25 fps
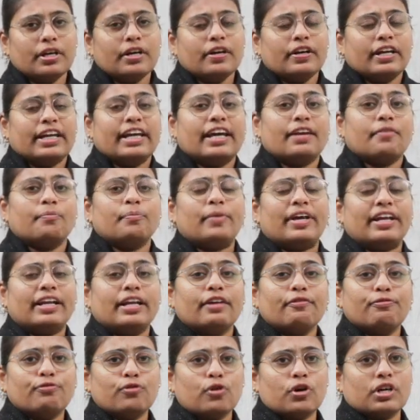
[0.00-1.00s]
Here mainly
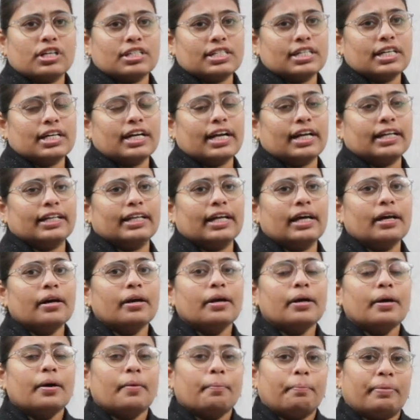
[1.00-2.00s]
focusing on the
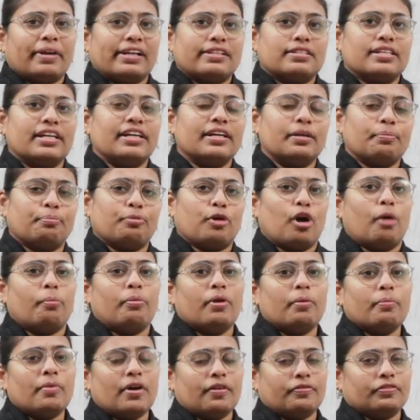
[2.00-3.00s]
present
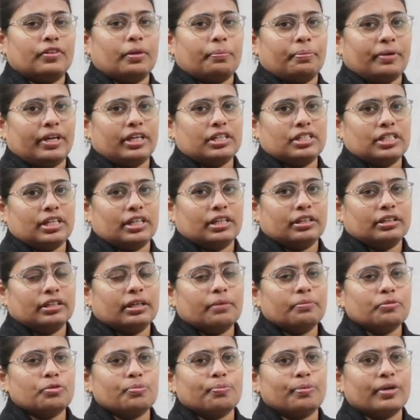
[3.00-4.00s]
problem of the patient.
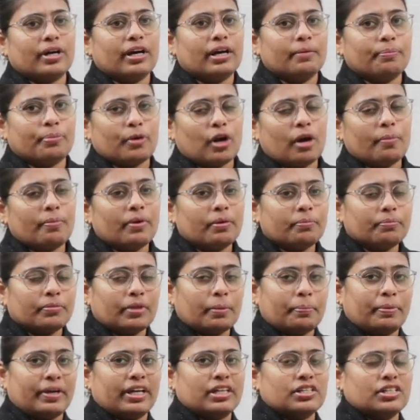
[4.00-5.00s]
The problem the
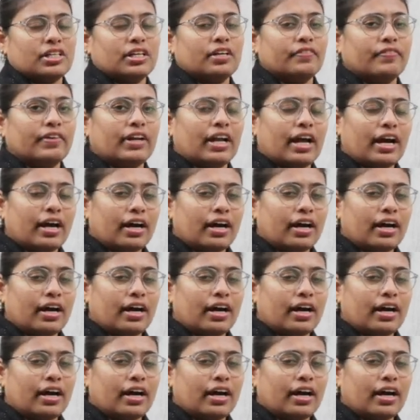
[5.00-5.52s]
patient will